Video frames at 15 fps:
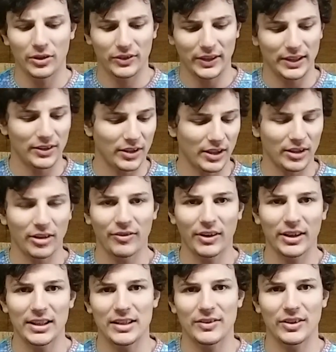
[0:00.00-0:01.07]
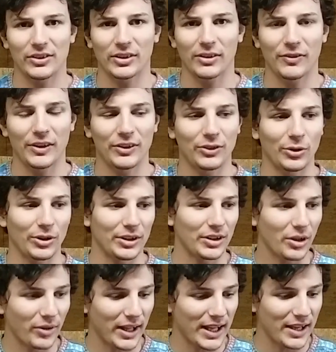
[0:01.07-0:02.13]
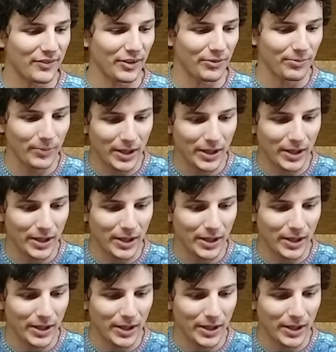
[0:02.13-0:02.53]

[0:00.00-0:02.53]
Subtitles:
Say you're not on a very even surface, or you don't have a